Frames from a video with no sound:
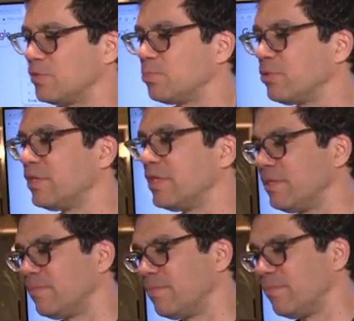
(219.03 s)
just put
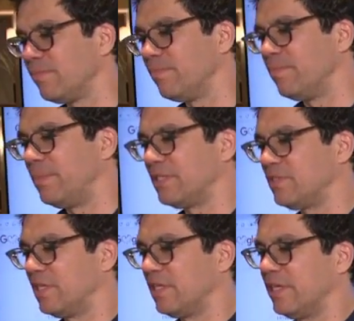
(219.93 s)
in
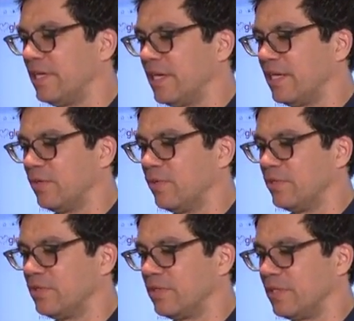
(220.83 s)
best-selling
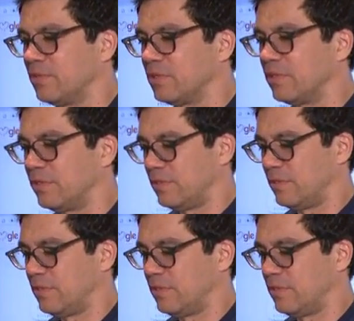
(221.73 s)
categories on Amazon.